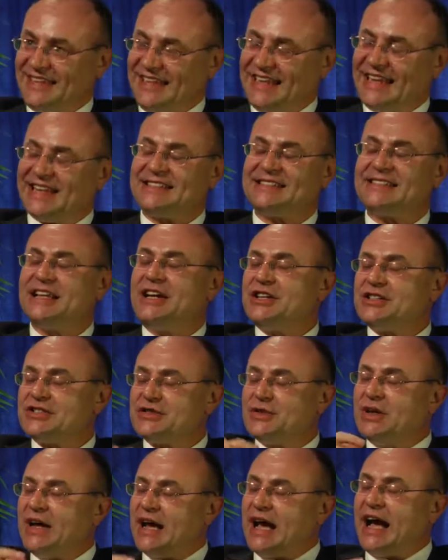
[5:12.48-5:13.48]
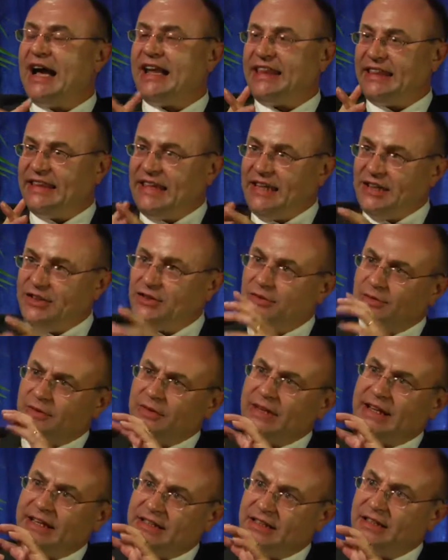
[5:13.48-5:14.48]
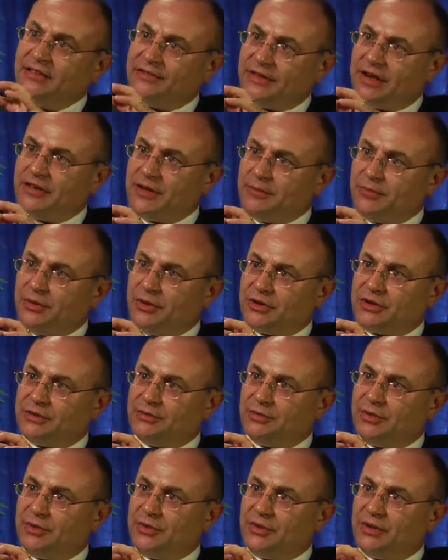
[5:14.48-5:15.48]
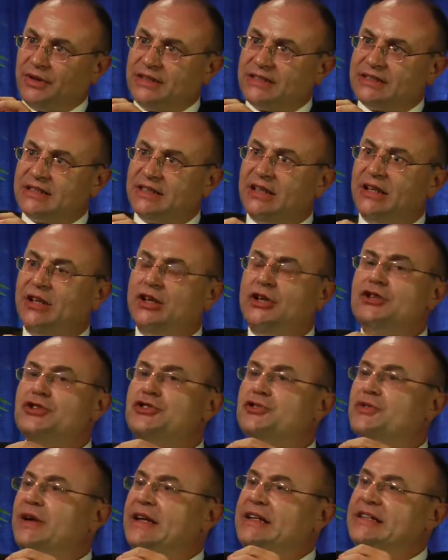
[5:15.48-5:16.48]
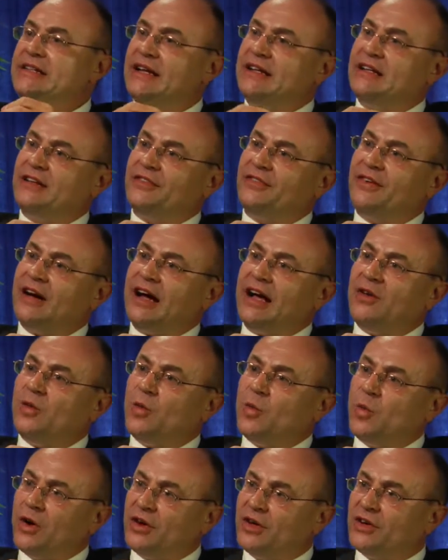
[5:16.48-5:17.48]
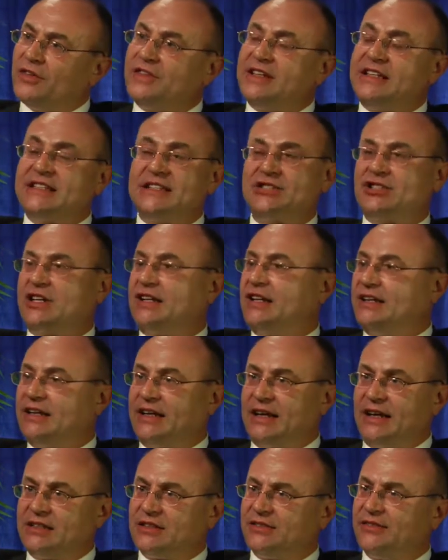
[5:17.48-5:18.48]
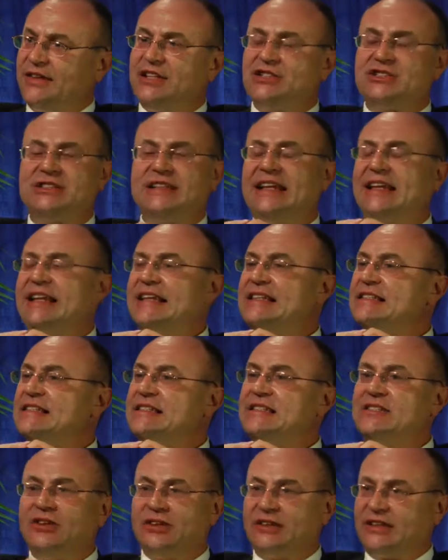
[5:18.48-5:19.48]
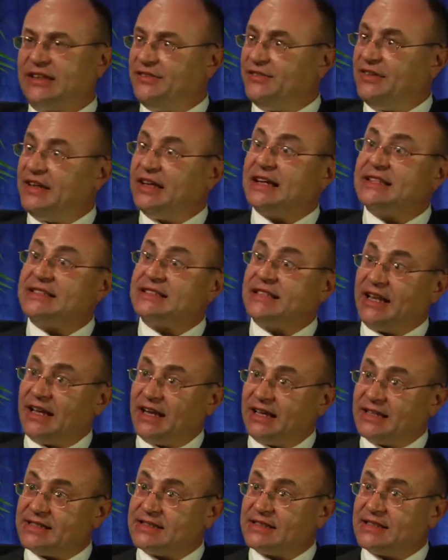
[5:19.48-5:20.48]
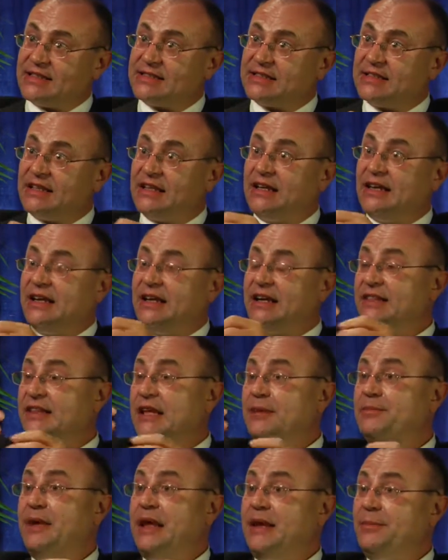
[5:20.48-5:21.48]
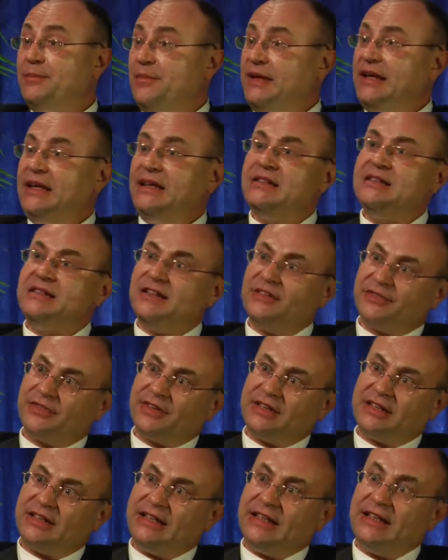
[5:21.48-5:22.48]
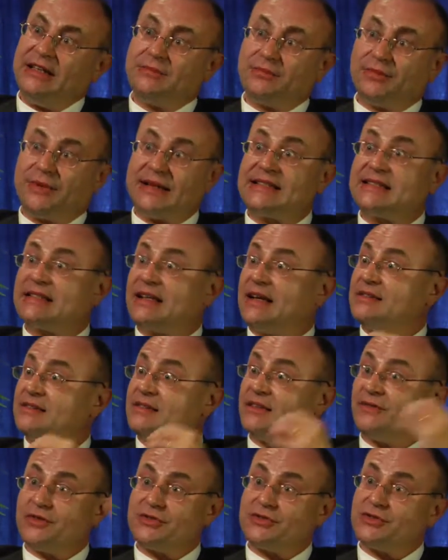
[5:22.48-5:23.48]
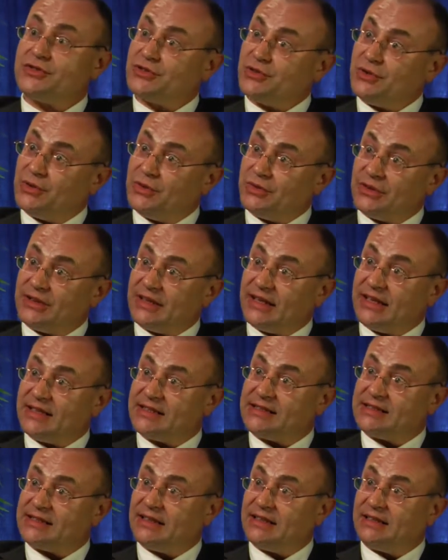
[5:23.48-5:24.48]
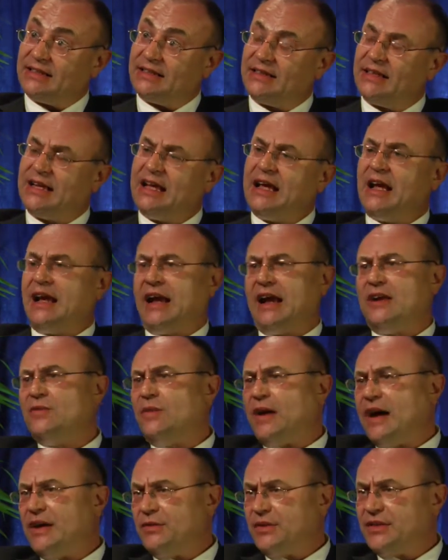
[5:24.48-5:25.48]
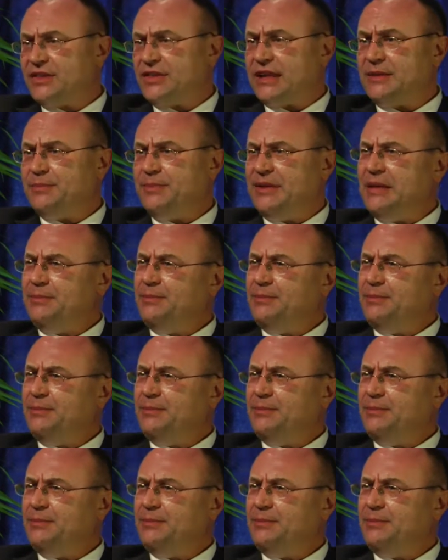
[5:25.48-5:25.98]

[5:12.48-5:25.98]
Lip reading: Yes. So I think you're hitting a very important point. To identify one of these genetic alterations is not giving us the answers. they may mean differently in breast cancer versus colon cancer. And why would that be?